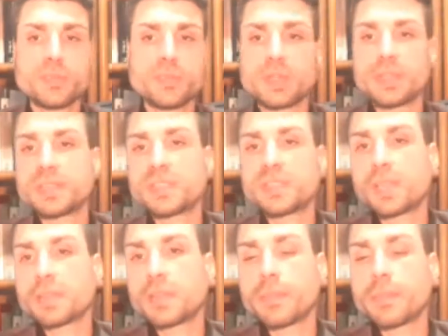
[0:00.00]
fantastic
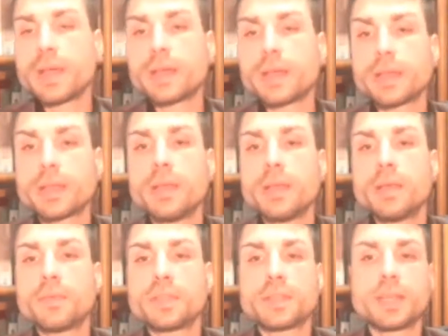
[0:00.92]
thematic,
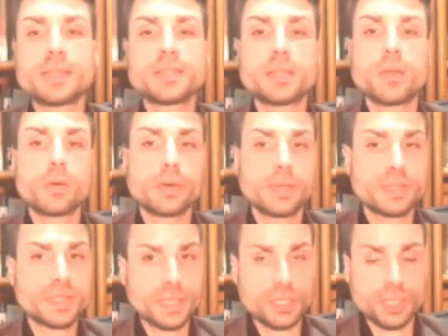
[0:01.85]
fantastic
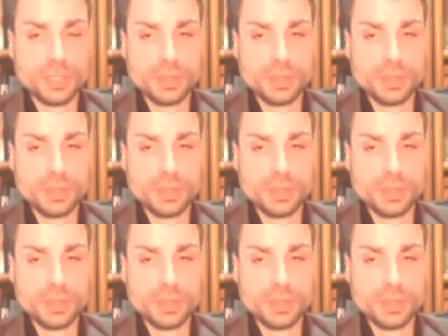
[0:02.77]
organization.